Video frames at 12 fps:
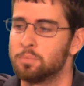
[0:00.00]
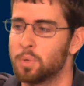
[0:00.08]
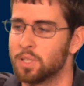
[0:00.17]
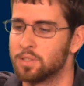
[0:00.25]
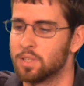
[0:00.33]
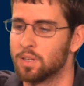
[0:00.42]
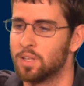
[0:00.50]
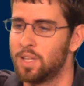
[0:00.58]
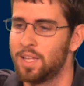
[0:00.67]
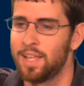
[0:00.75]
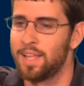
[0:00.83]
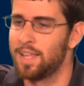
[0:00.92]
But
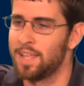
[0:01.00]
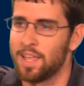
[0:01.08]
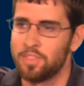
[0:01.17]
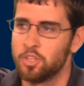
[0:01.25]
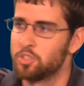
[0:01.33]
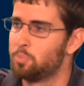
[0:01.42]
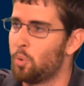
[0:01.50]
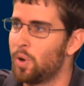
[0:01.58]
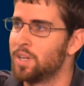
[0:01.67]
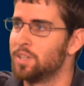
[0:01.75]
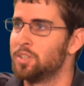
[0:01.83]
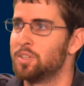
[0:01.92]
at this
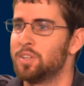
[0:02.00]
point,